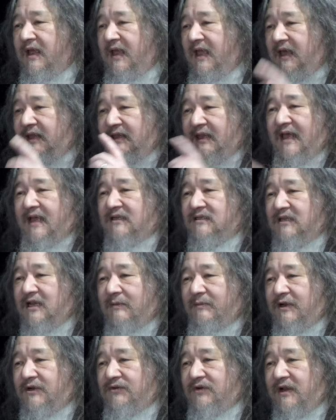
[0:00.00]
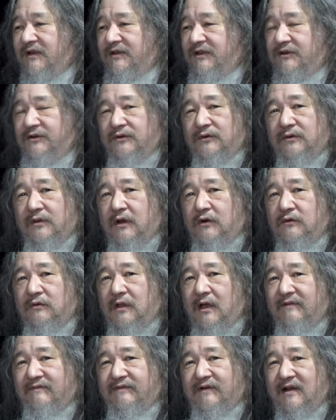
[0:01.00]
And last time I tried to do the
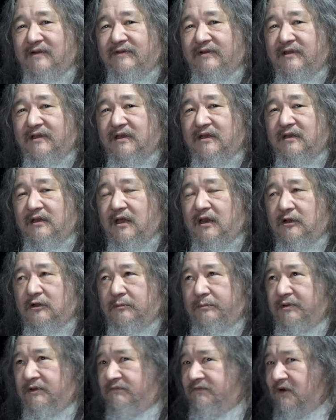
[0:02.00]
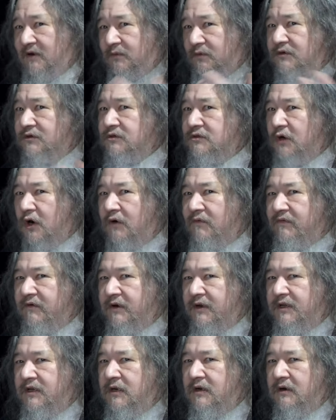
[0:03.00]
Ulam 5 on the canonical build farm, which was over
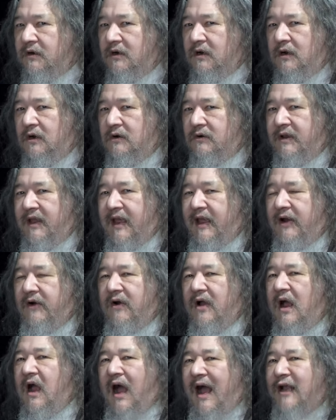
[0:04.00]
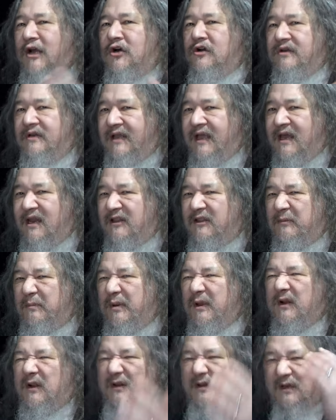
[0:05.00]
a year ago now, I couldn't get it to
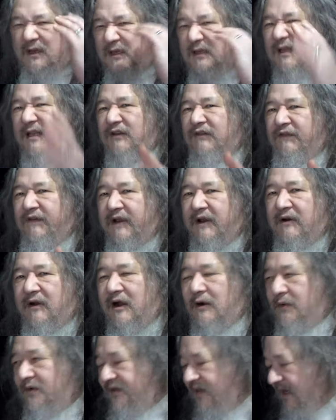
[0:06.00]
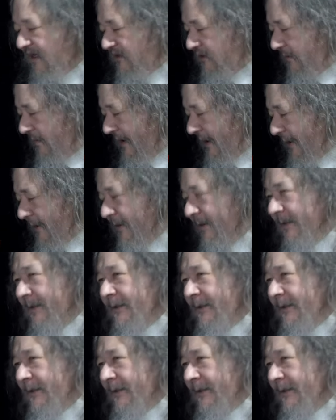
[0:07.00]
build. Let's figure out what that's about.